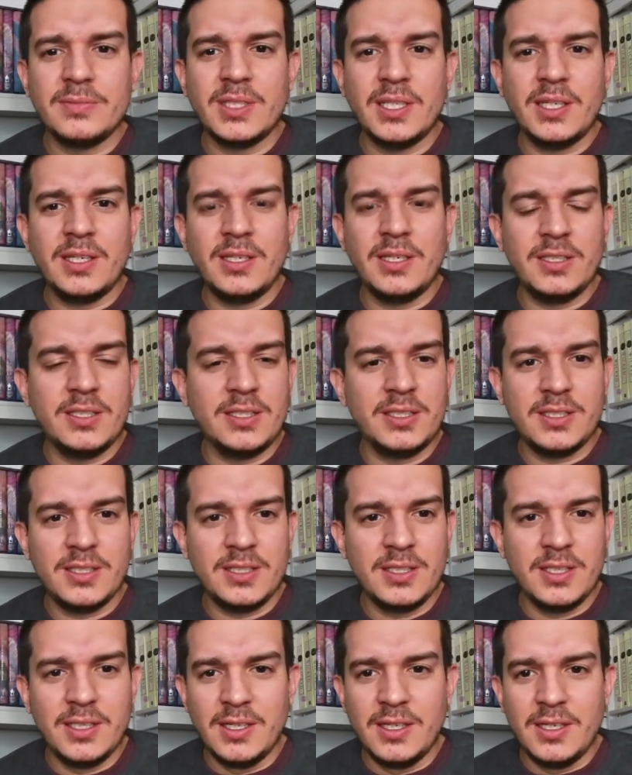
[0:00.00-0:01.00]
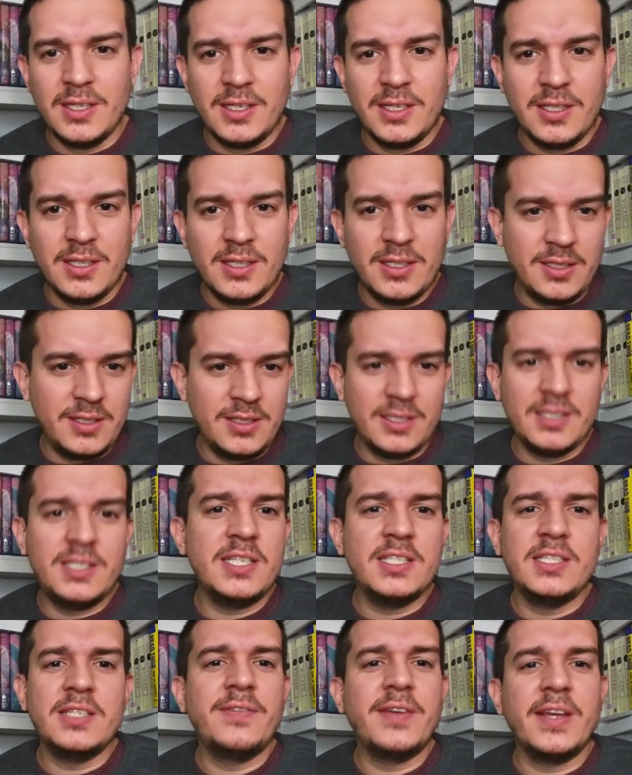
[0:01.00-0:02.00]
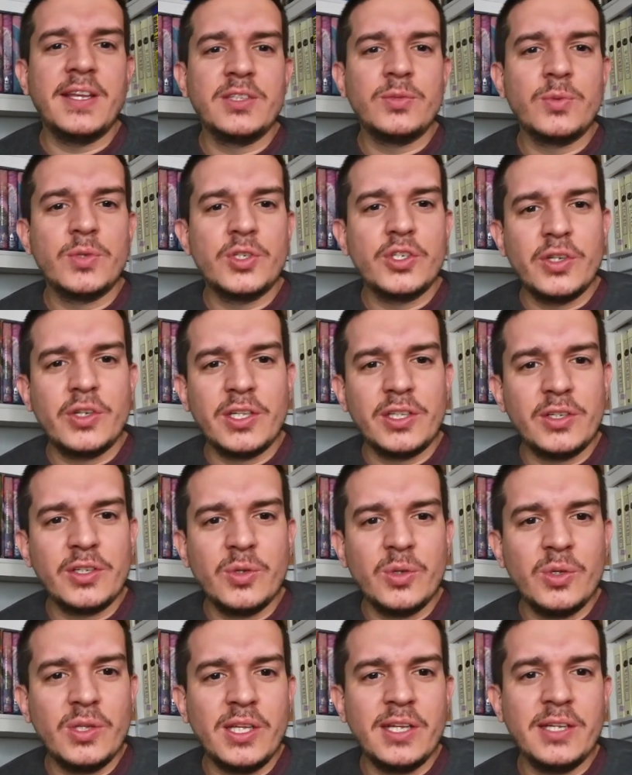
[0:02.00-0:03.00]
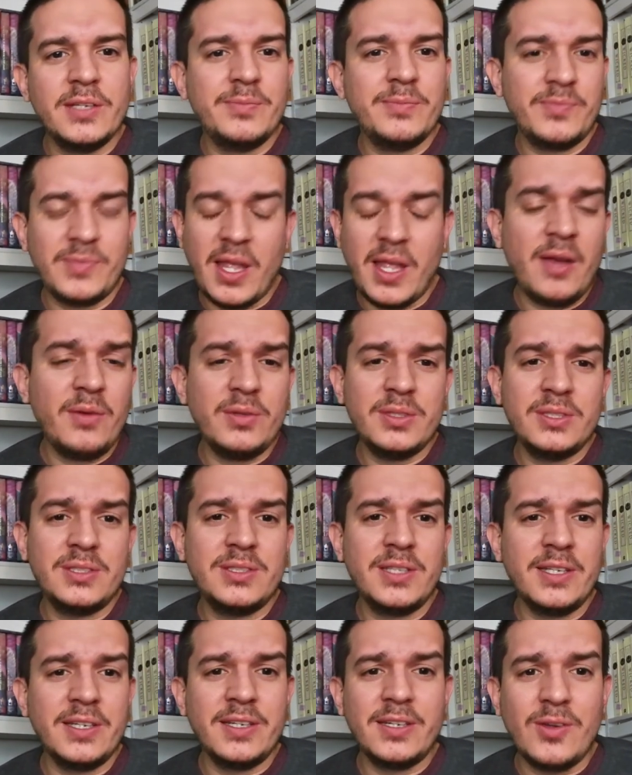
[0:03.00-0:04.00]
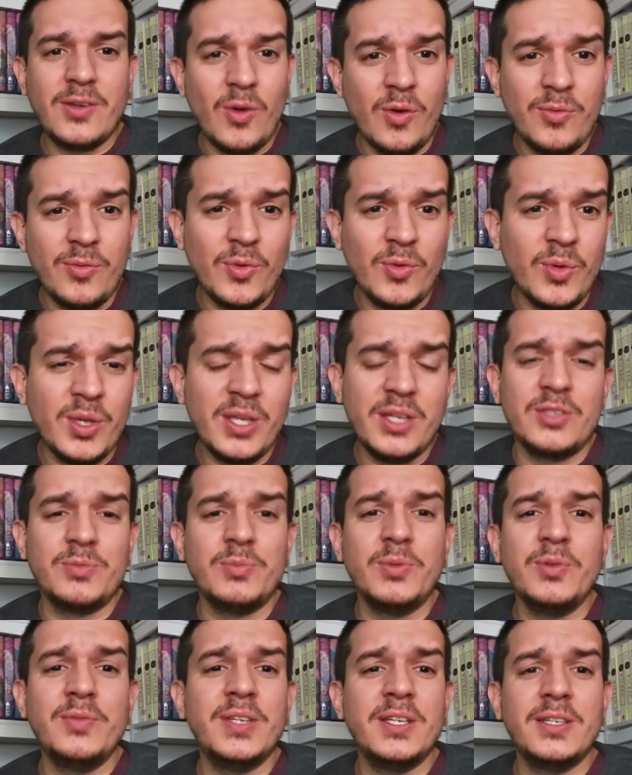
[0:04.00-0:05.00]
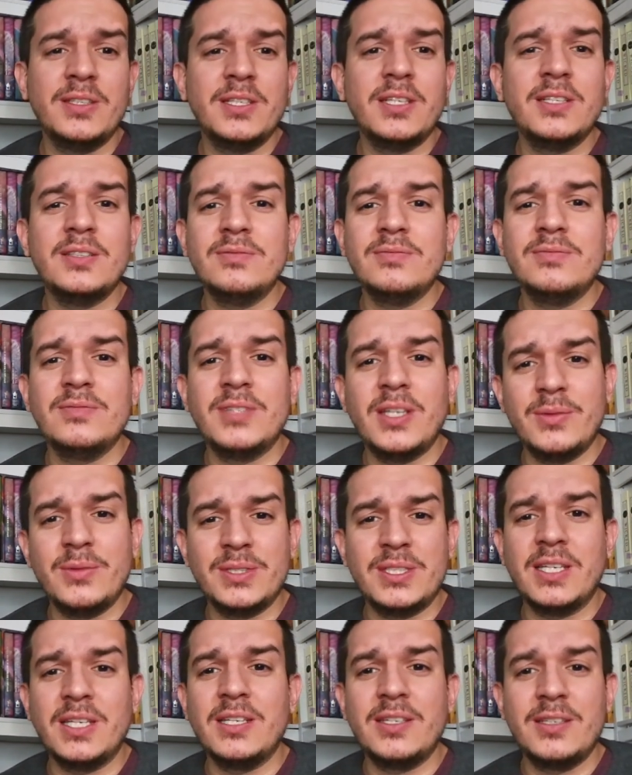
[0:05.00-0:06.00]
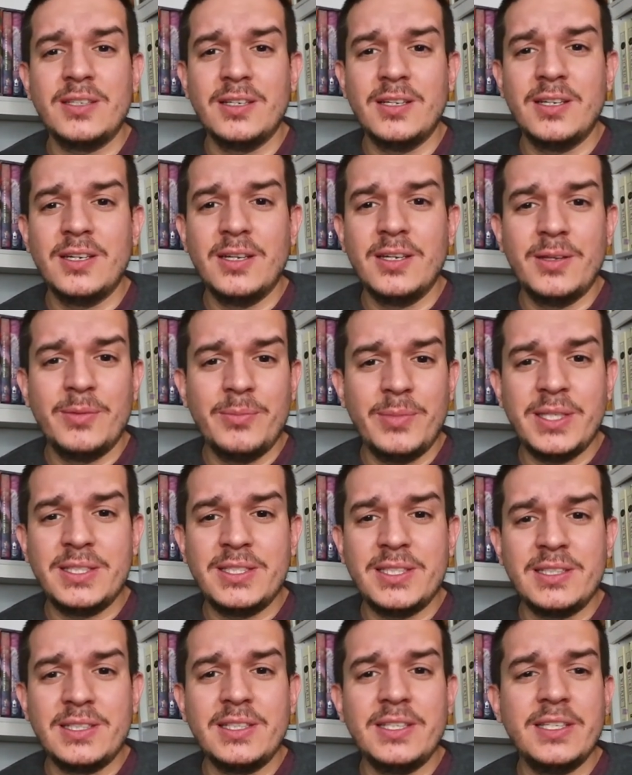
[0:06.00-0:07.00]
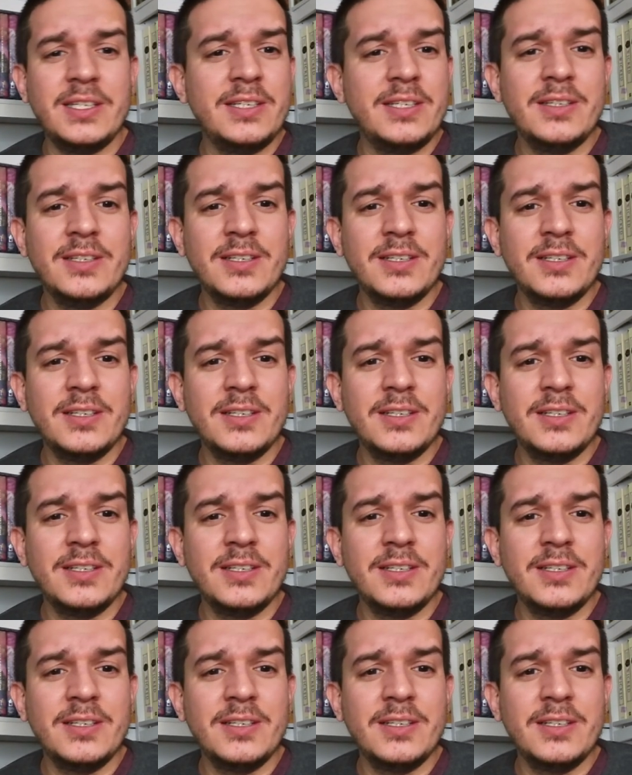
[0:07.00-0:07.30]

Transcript: And the DC fans were drinking the Kool-Aid. I was hopeful each movie, and then I was basically